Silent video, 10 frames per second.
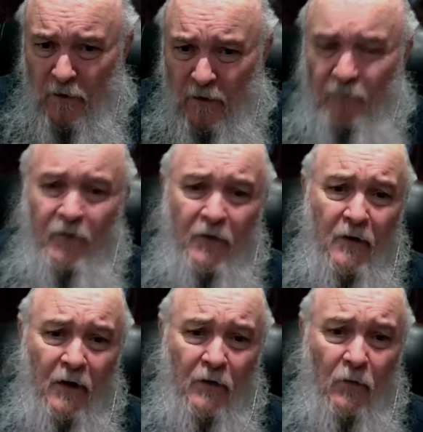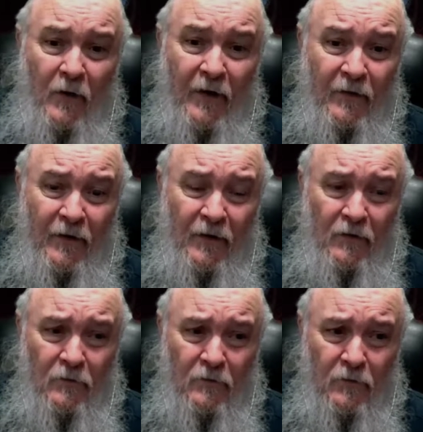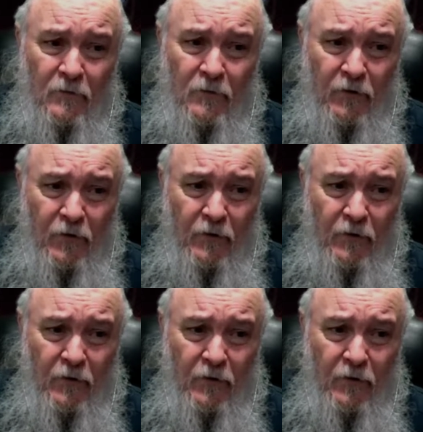and figure out a way that you